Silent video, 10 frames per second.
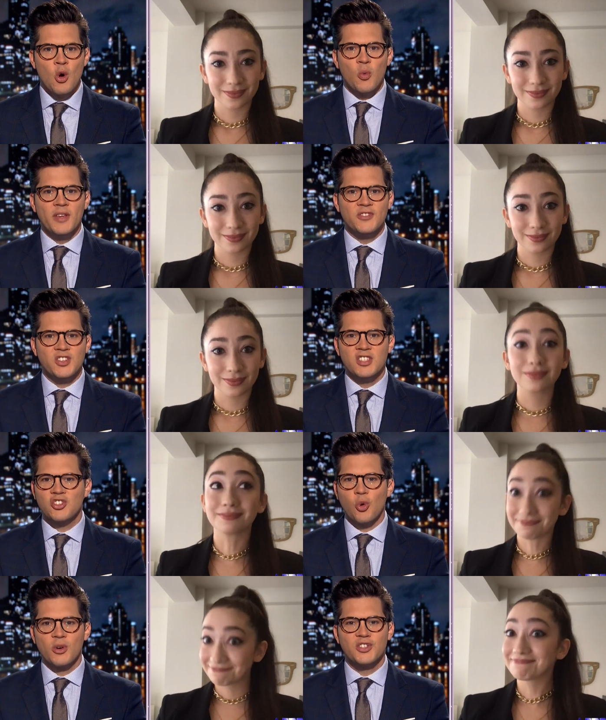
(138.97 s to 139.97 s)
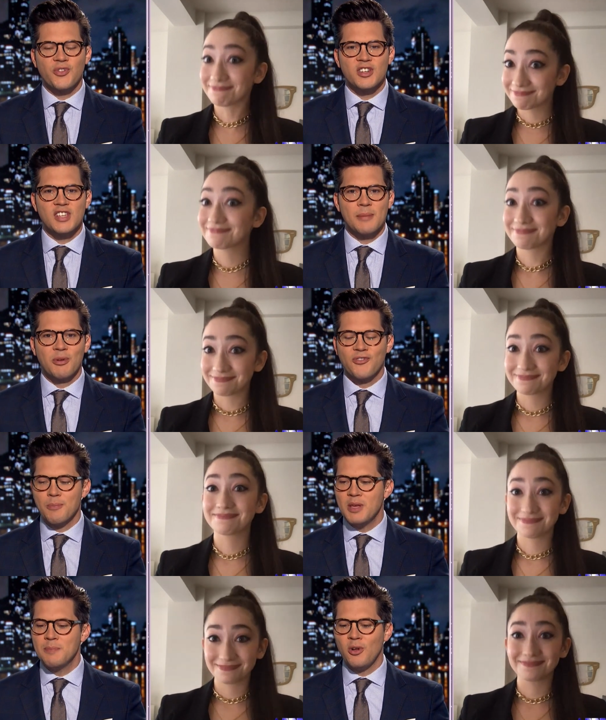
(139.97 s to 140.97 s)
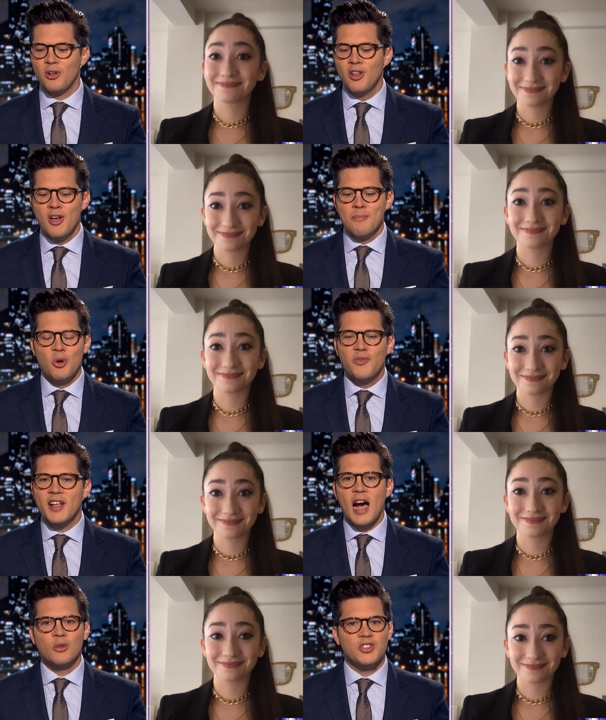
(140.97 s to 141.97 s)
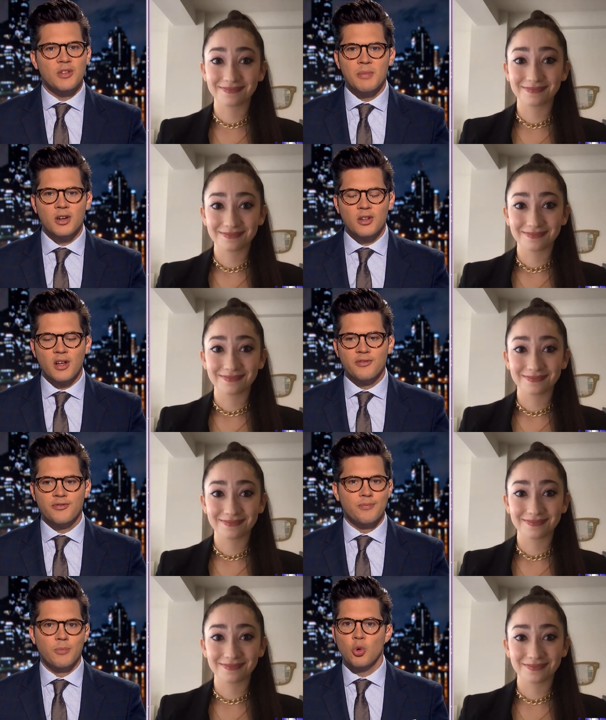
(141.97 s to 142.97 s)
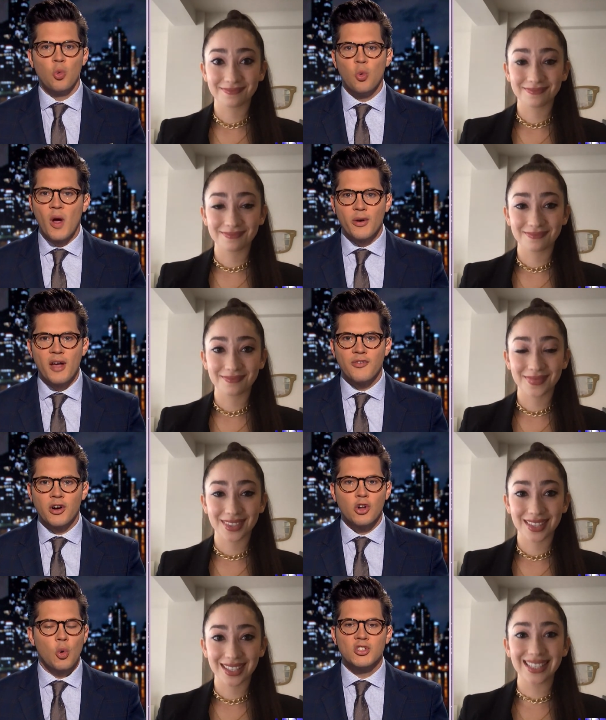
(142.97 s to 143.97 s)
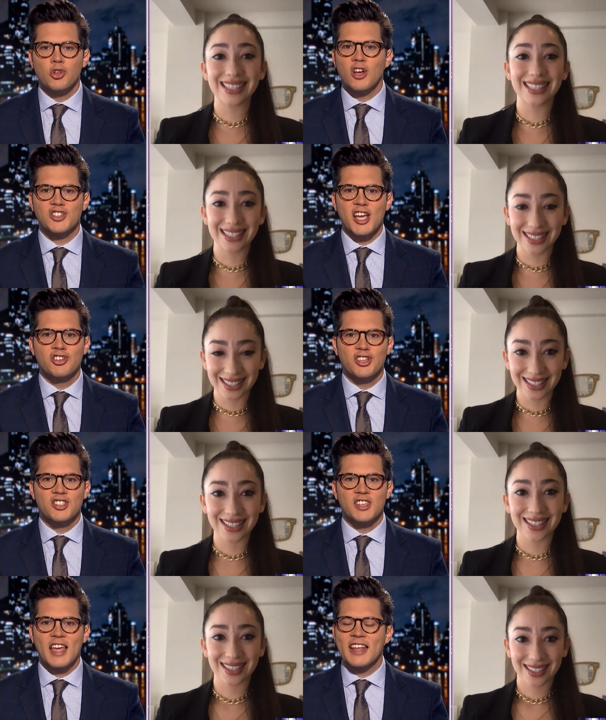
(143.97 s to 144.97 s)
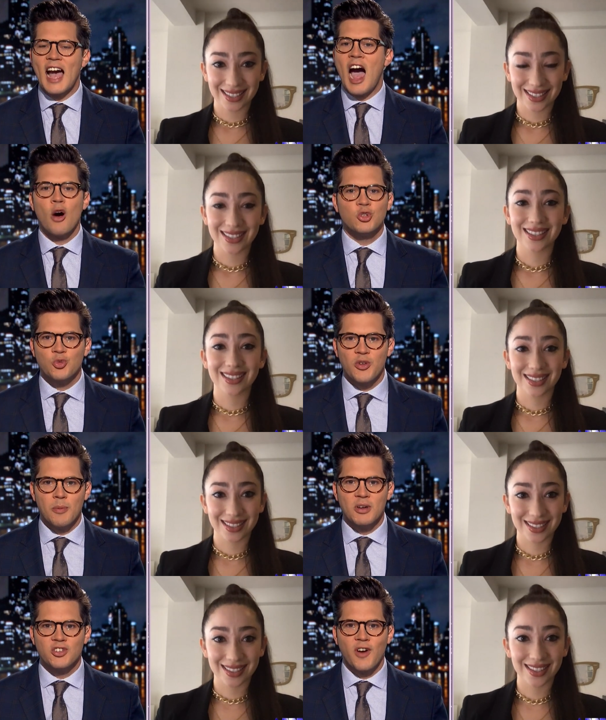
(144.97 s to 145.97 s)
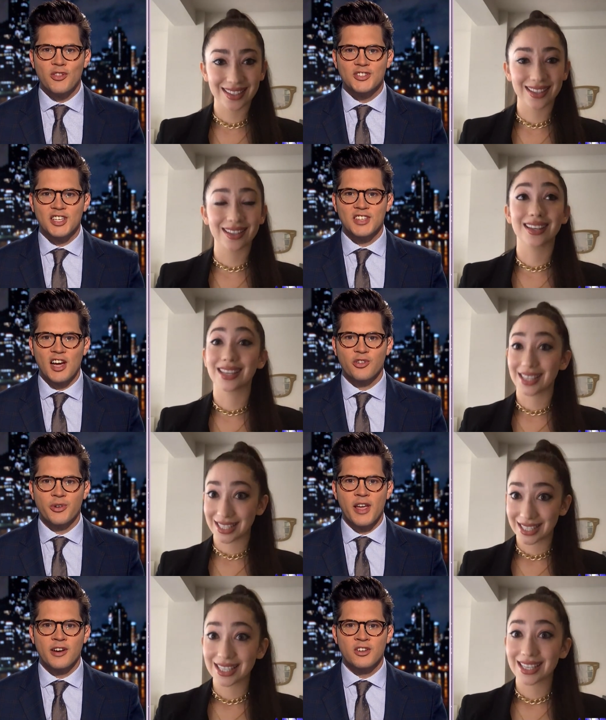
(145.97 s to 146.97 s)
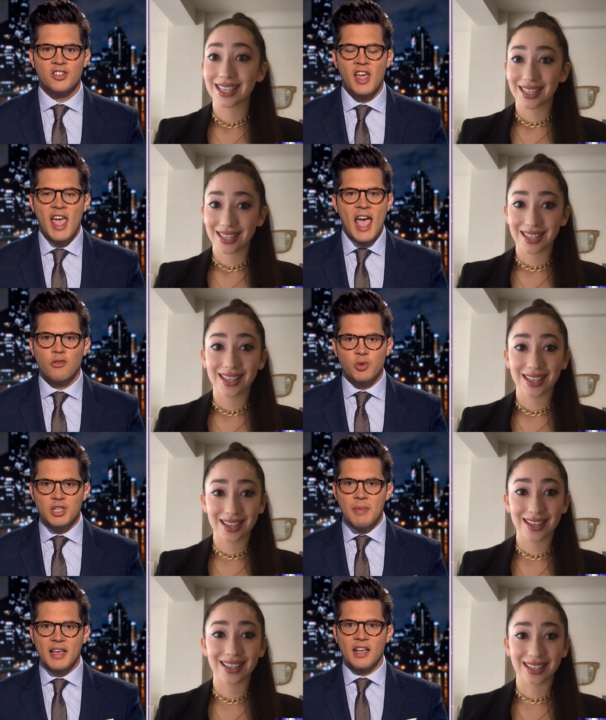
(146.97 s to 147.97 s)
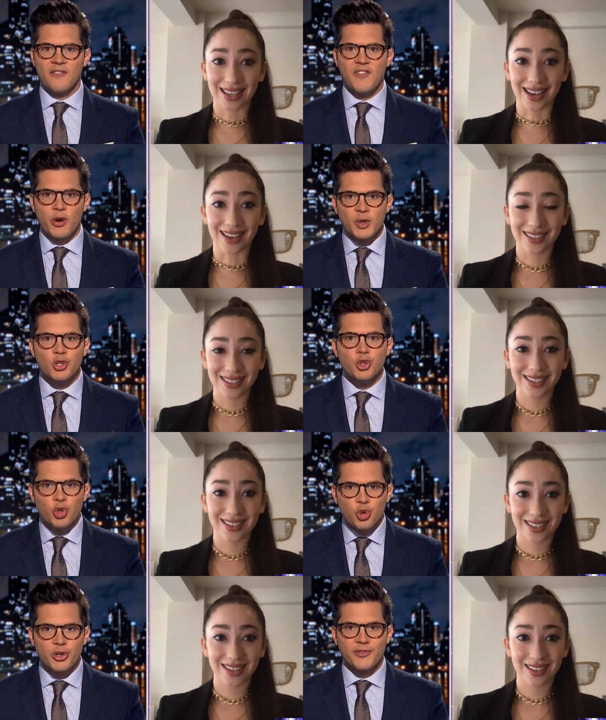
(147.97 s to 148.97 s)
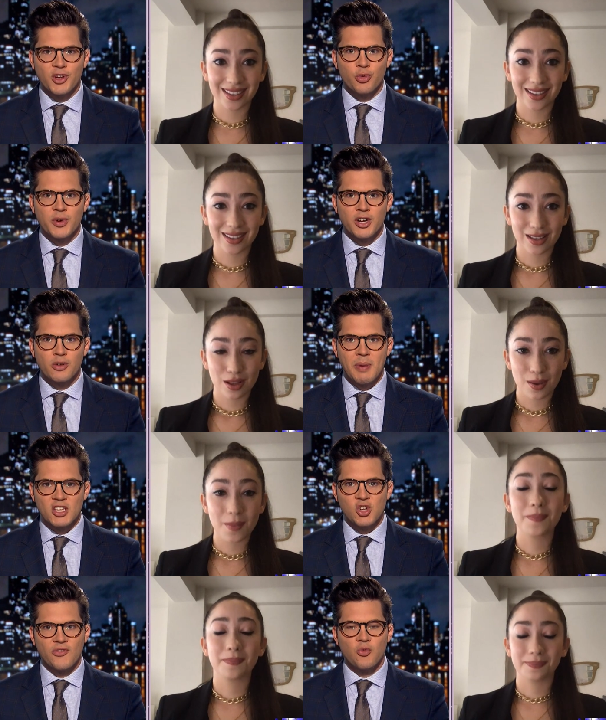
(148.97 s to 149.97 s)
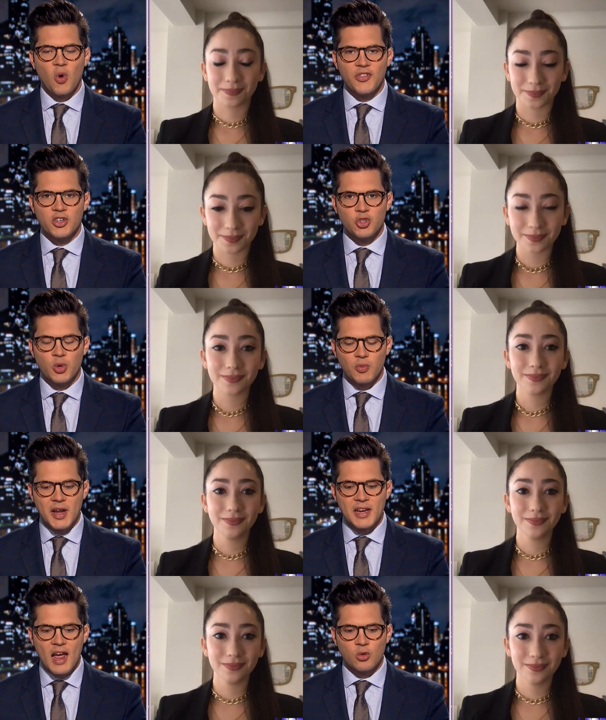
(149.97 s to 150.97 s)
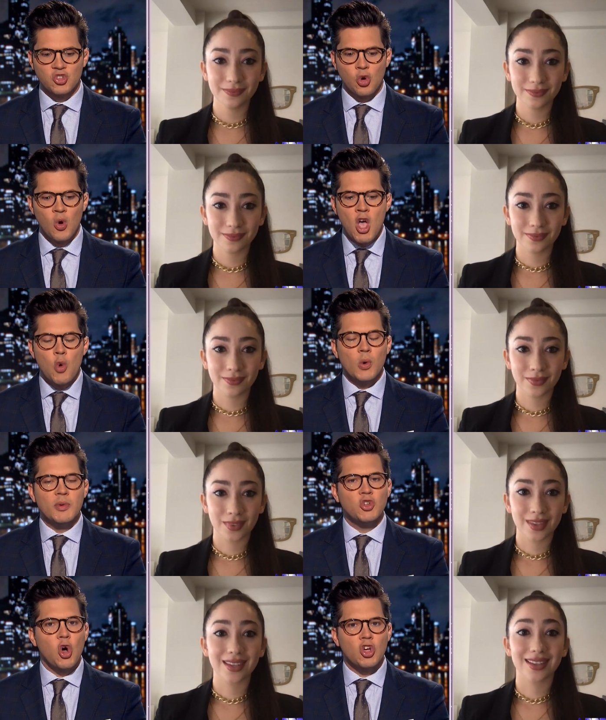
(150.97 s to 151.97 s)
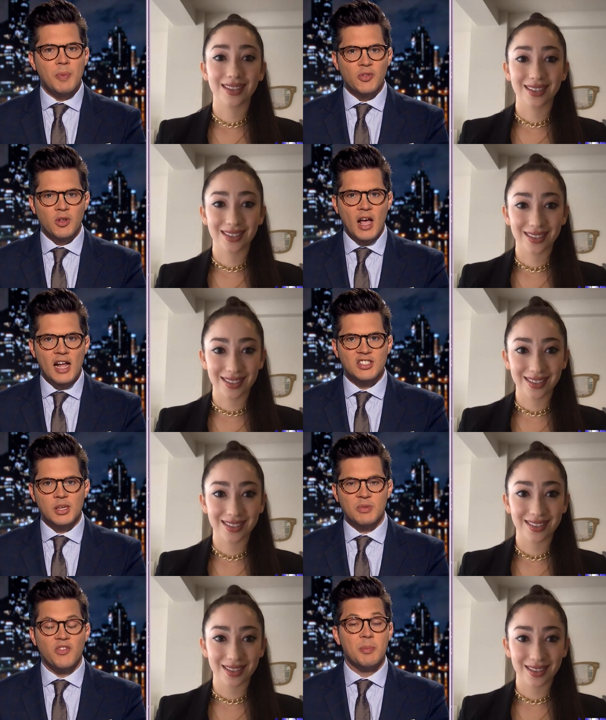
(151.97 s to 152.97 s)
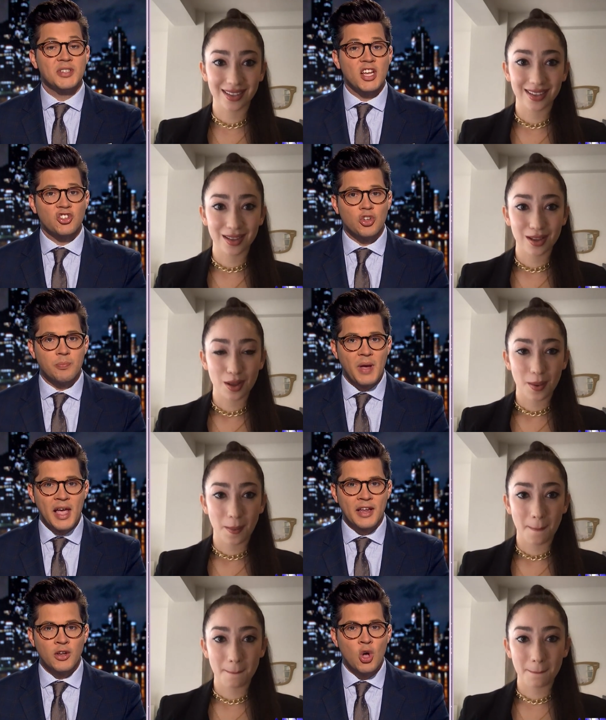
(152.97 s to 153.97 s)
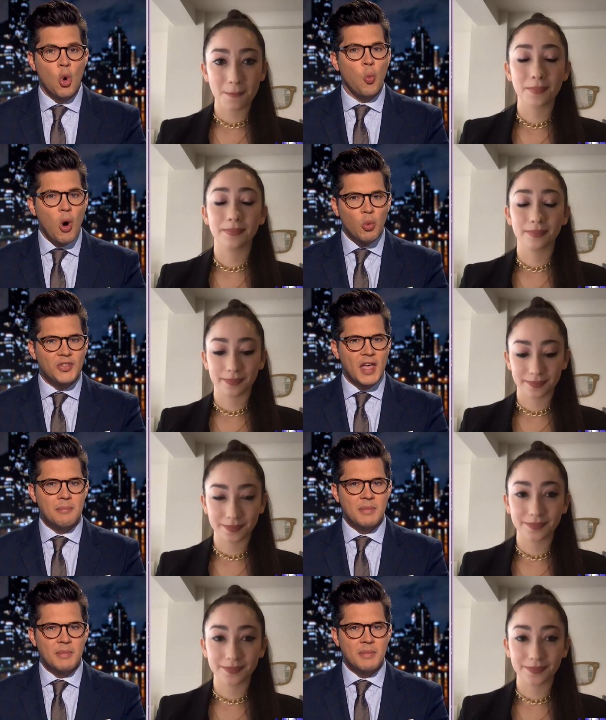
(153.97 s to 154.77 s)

Speaker 1: we've seen stories, for example, from people moving out in the middle of wherever, going to Los Angeles and getting a house with a bunch of other TikTok creators and really making a very lucrative career based off of what they're doing right now. So when we talk about the concept of a potential ban, what would that